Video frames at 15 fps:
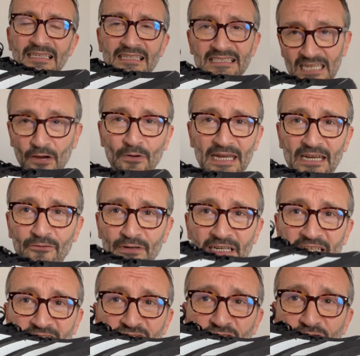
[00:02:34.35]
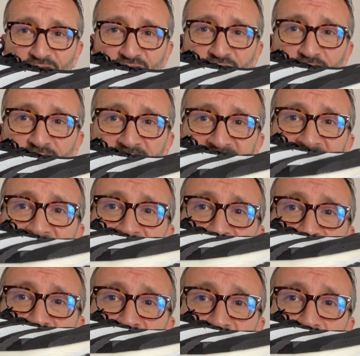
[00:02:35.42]
So here are the two shoes. They
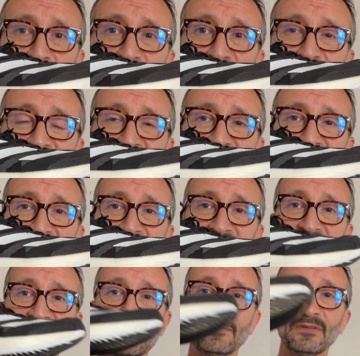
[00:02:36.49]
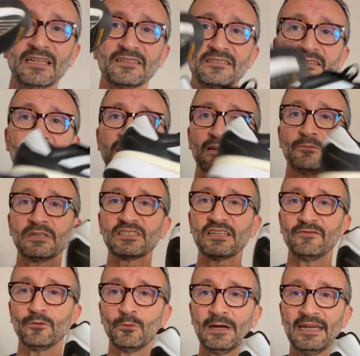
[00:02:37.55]
look pretty similar, don't they,
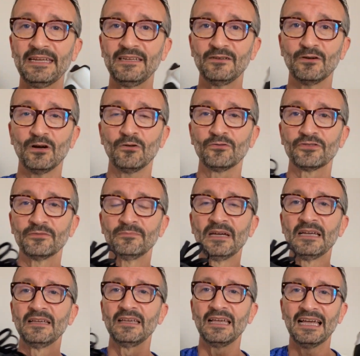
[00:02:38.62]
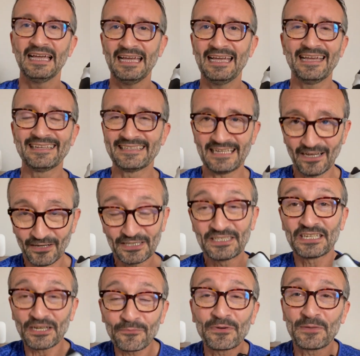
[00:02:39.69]
whichever way you hold them. And I
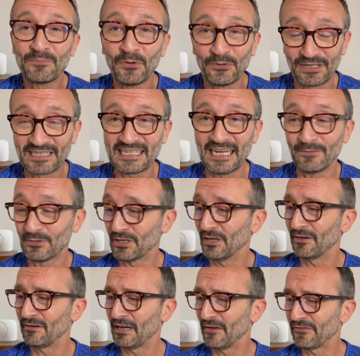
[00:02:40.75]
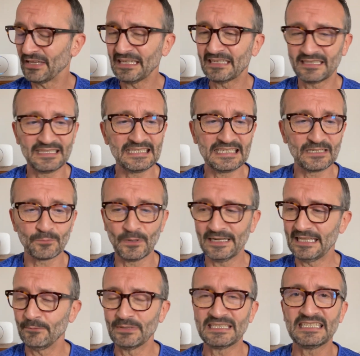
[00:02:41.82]
deliberately bought the same colour. I think this is why
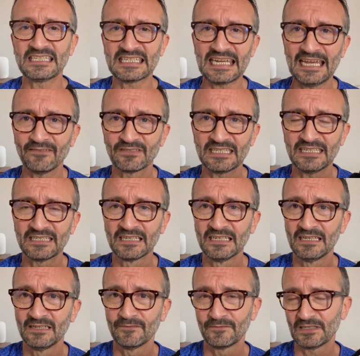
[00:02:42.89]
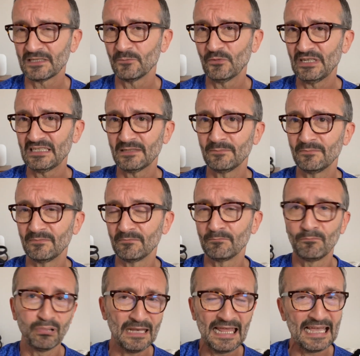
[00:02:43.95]
they were discounted. For some reason,
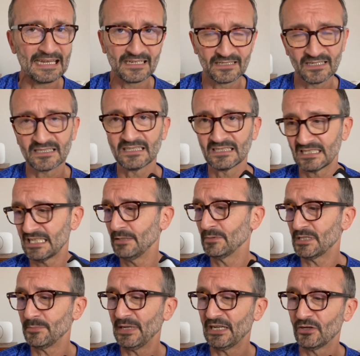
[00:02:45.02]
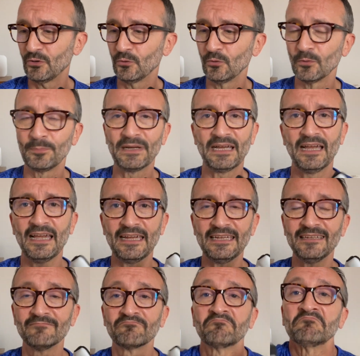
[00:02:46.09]
black doesn't seem to be cool, but
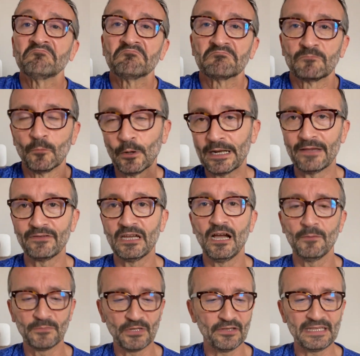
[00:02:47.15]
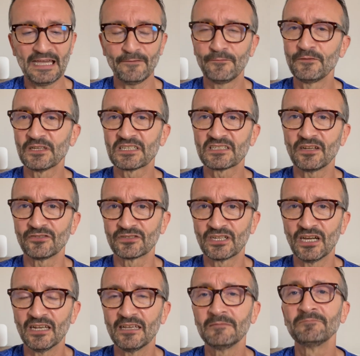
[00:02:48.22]
hey, whatever. I'm not that fussed on
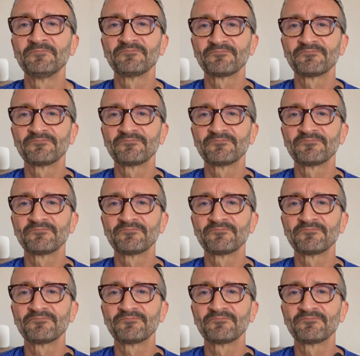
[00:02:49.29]
colour.